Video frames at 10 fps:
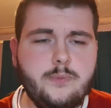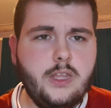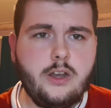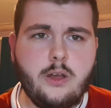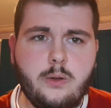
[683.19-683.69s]

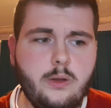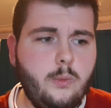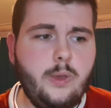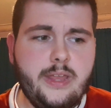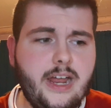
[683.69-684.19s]
you know,
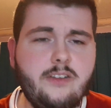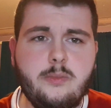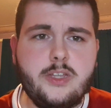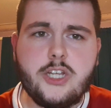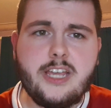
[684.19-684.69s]
we'd have to
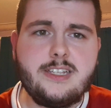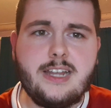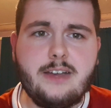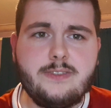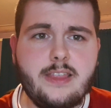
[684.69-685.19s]
be chasing
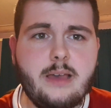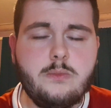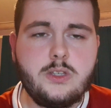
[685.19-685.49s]
after them.